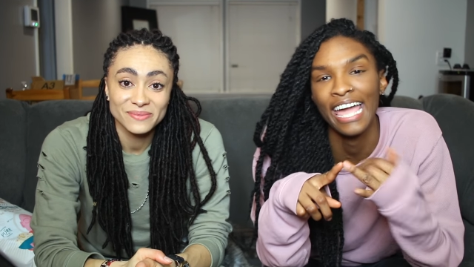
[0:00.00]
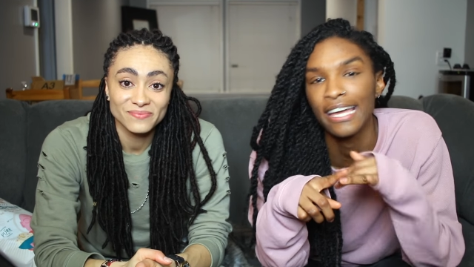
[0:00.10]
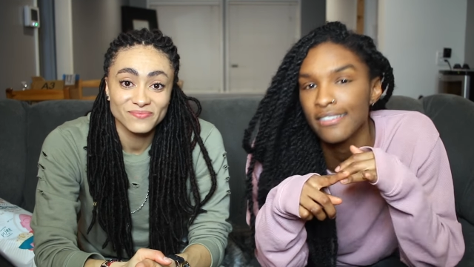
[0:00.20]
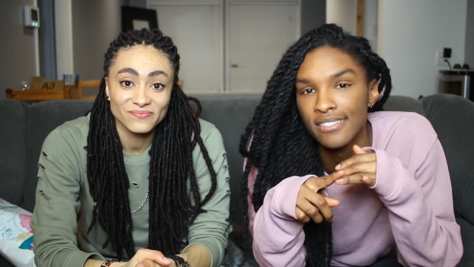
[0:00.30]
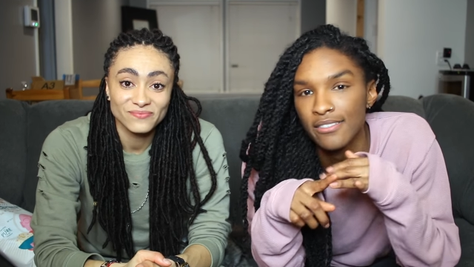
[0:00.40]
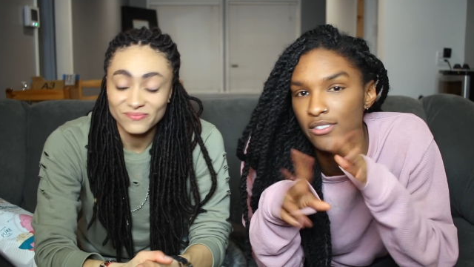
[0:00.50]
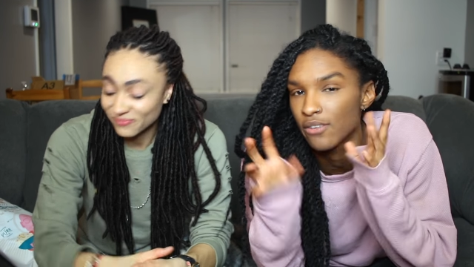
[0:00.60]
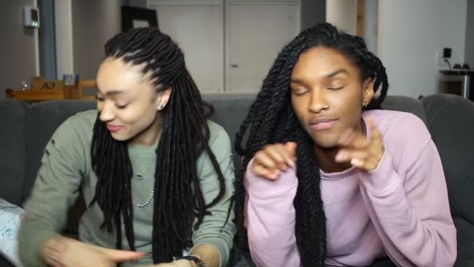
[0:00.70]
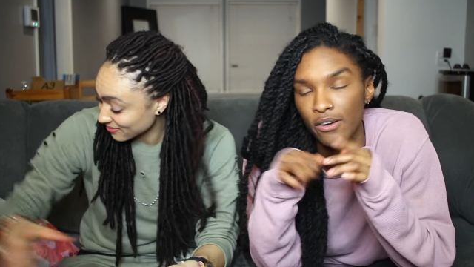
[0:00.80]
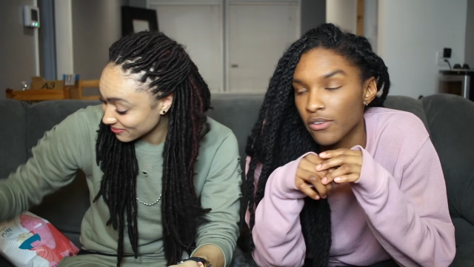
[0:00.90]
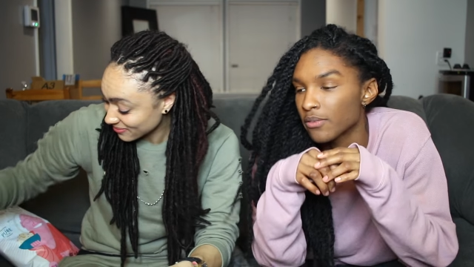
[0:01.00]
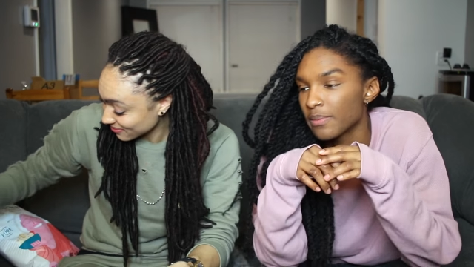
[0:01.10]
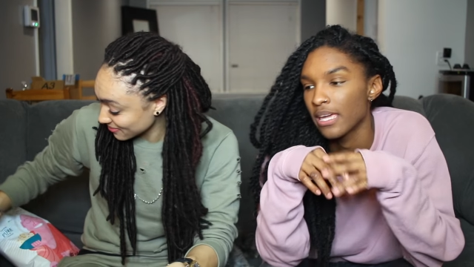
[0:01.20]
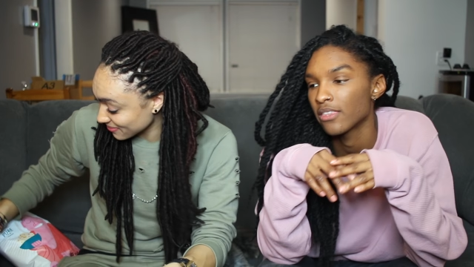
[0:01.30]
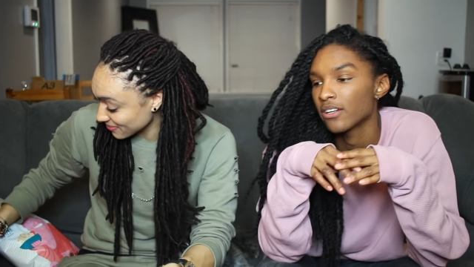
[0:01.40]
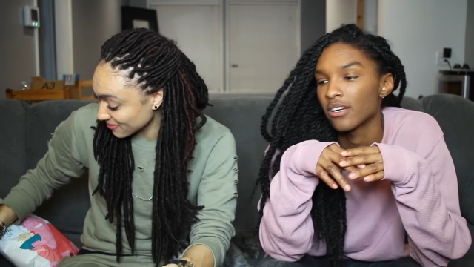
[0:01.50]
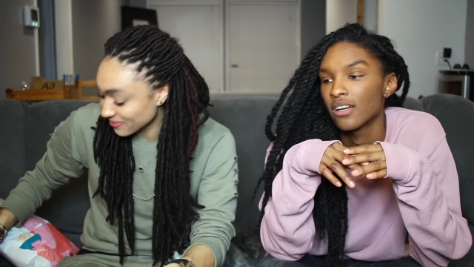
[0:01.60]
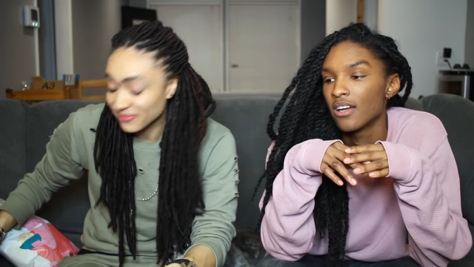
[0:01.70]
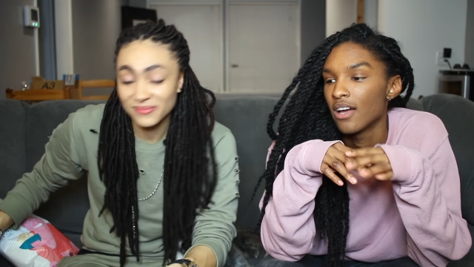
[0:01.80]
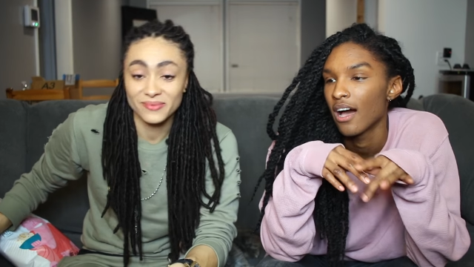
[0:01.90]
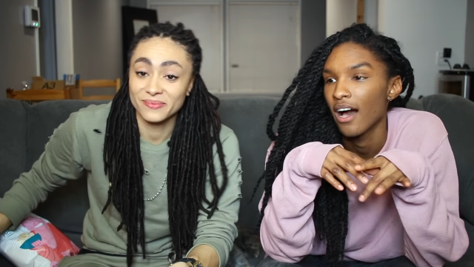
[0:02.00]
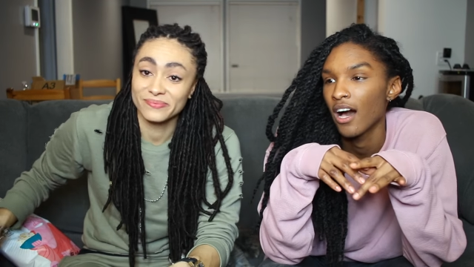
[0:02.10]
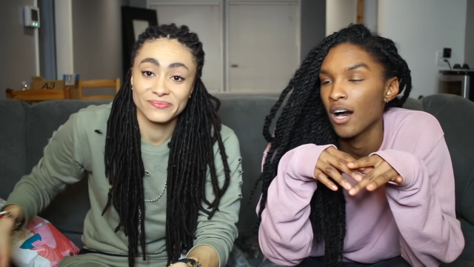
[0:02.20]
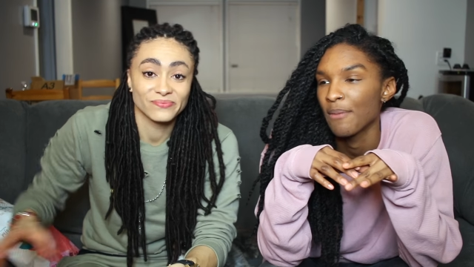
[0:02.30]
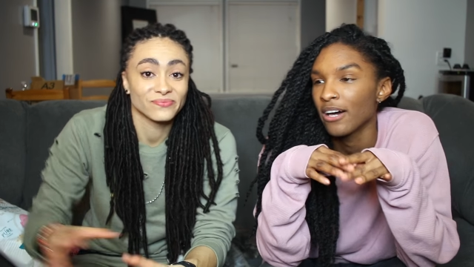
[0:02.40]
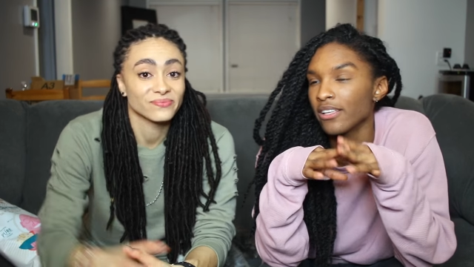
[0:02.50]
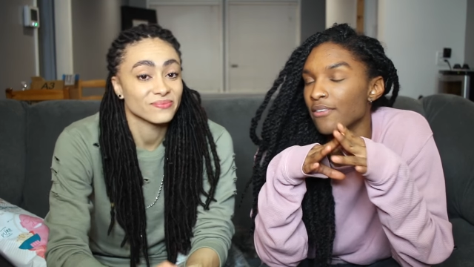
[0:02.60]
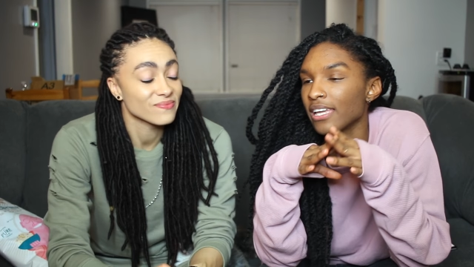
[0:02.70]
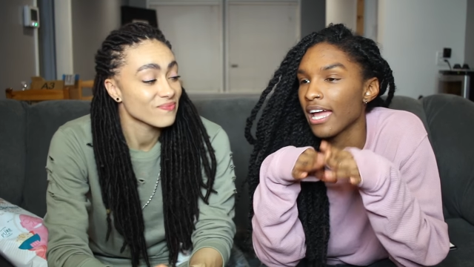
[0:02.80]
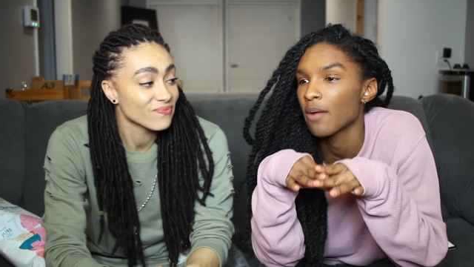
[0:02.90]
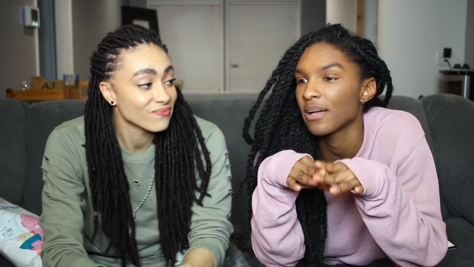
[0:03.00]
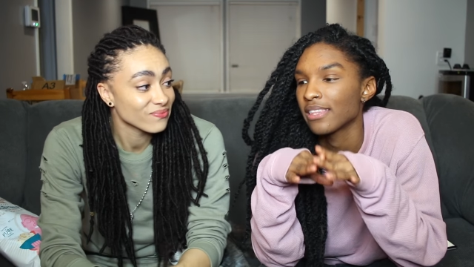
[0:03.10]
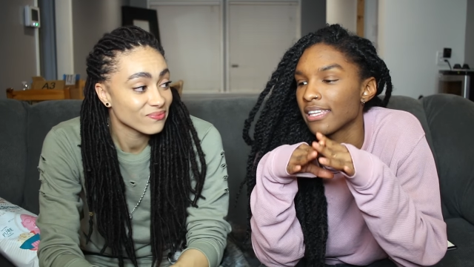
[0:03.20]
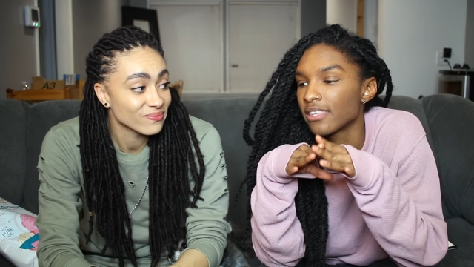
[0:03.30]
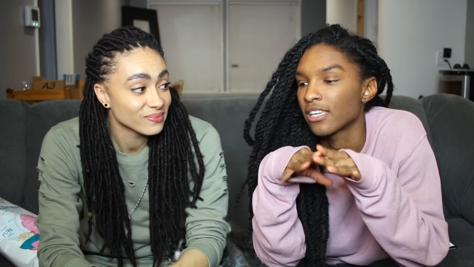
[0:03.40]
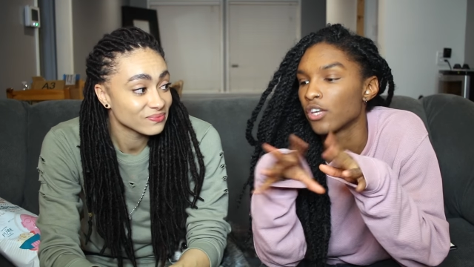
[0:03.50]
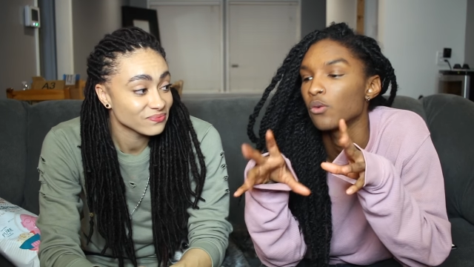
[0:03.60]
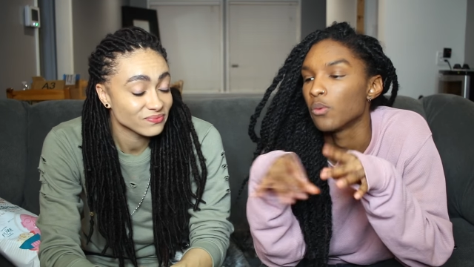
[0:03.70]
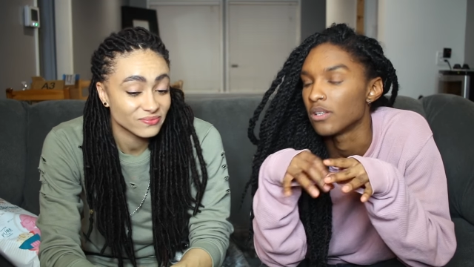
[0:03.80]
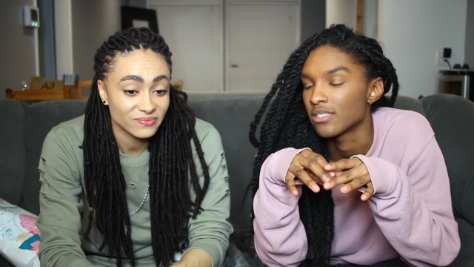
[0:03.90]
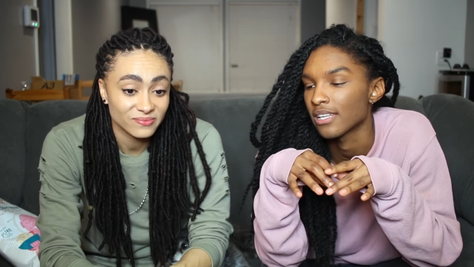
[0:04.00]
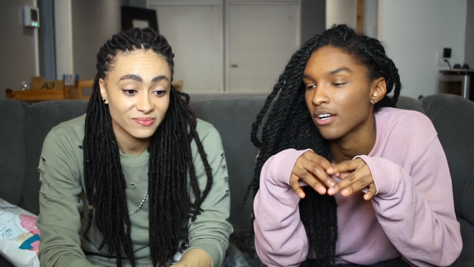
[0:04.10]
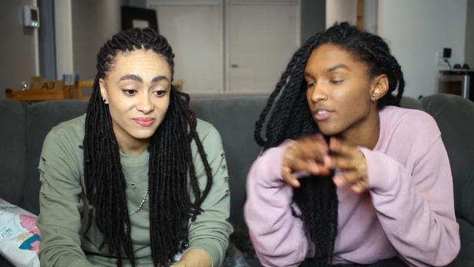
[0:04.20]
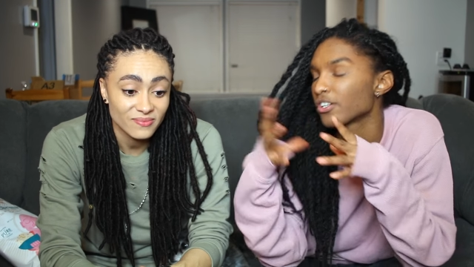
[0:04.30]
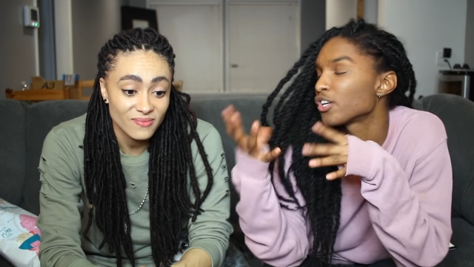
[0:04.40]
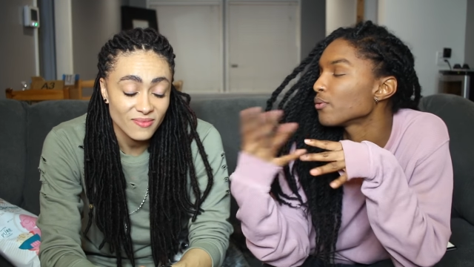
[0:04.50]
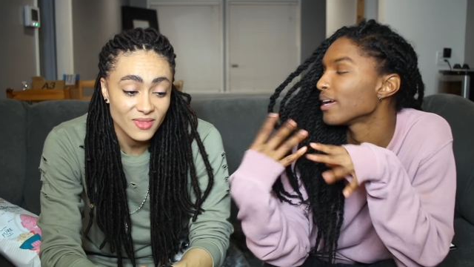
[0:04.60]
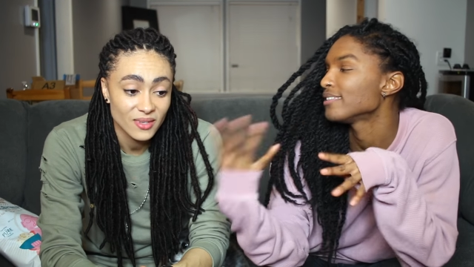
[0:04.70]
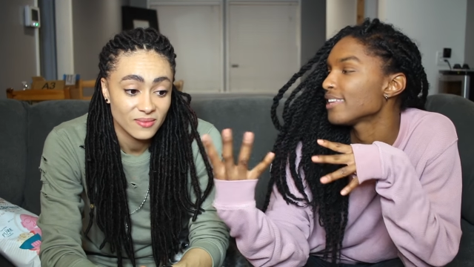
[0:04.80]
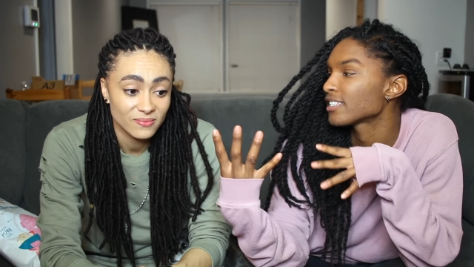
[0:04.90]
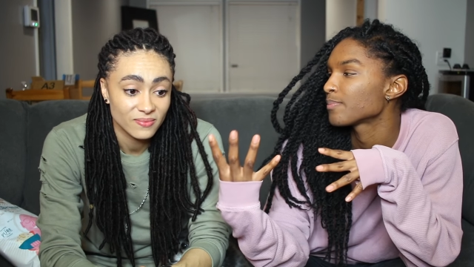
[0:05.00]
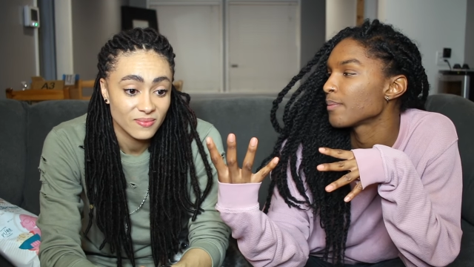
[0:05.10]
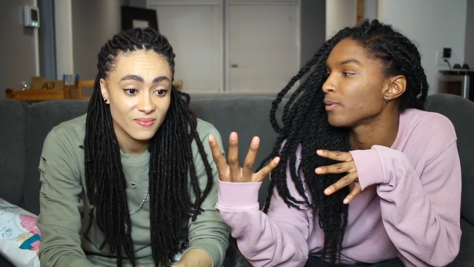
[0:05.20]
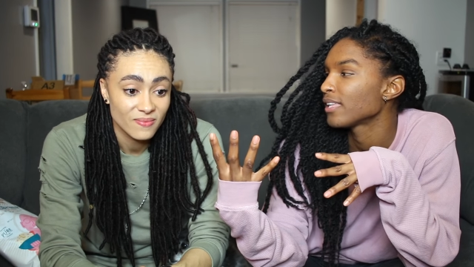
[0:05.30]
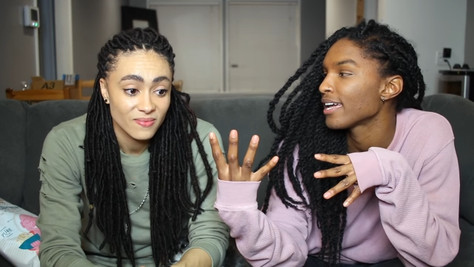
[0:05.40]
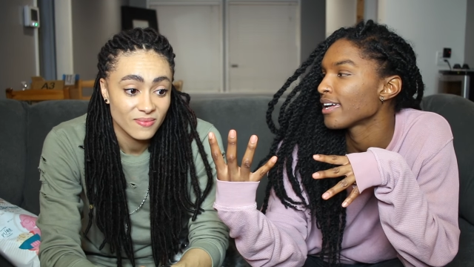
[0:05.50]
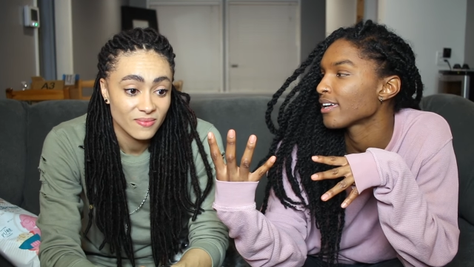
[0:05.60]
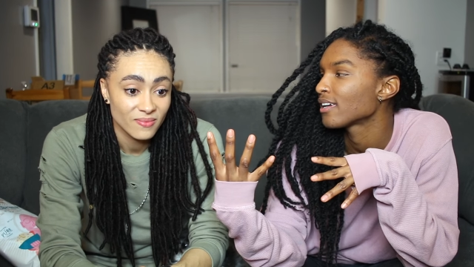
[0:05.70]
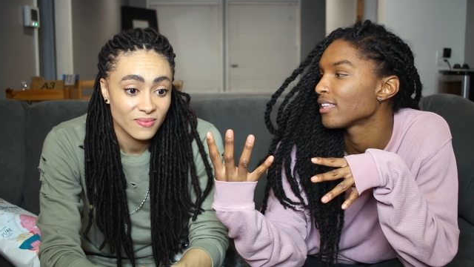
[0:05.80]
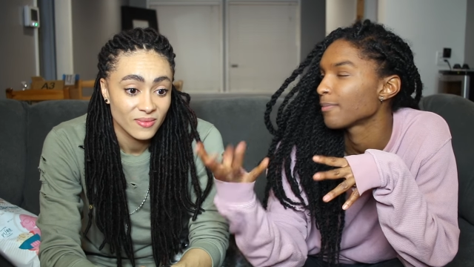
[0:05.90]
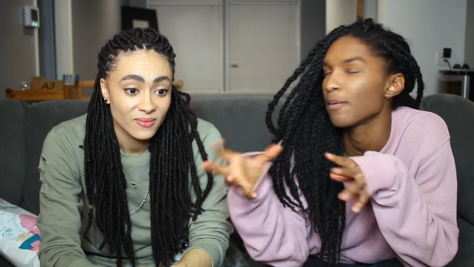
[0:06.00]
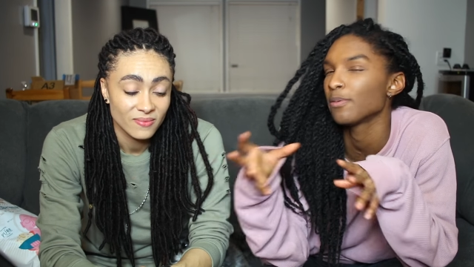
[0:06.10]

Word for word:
Speaker 1: ants, don't fuck with them either. Um, I don't even care about like the cute ones. Like, are there cute insects people like? Like